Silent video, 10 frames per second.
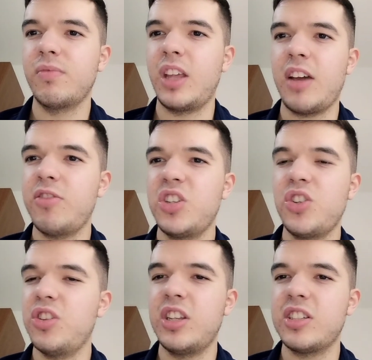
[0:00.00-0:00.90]
They haven't
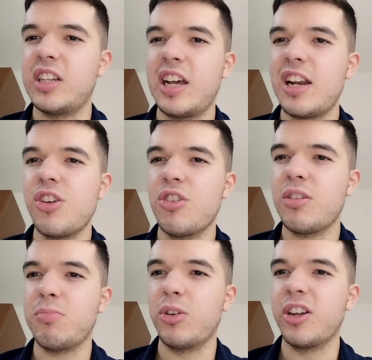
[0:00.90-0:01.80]
done this at any other
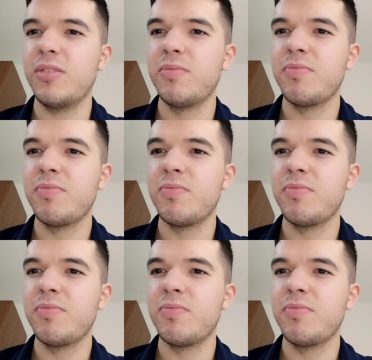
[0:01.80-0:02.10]
point.